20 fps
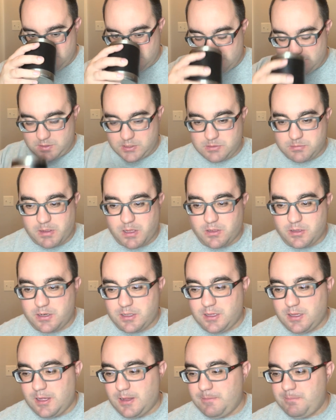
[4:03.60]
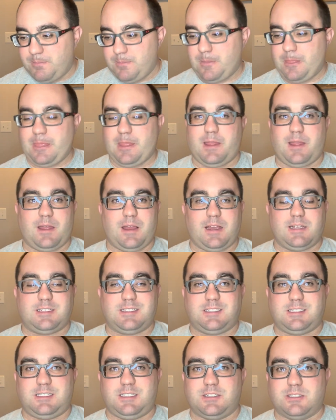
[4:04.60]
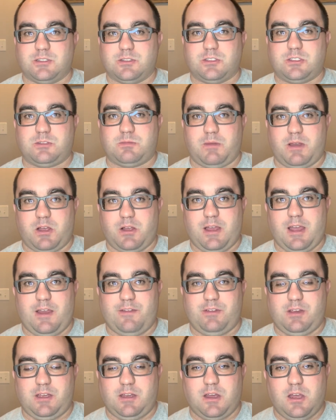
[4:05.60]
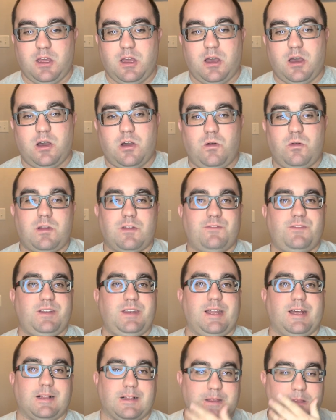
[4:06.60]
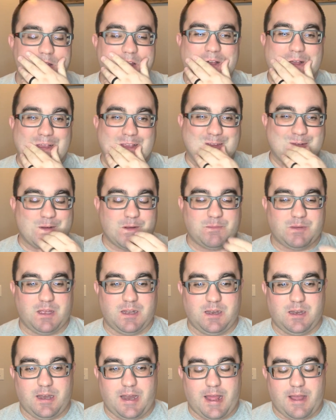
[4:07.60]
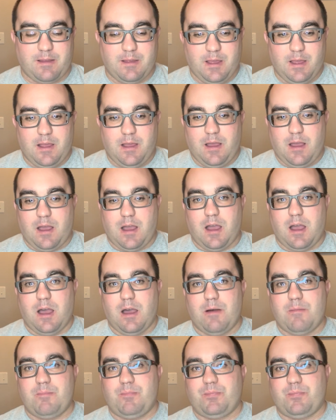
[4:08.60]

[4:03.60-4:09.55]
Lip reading: Smell it again. I still smell heavy oak and vanilla. That's where I'm getting it at. I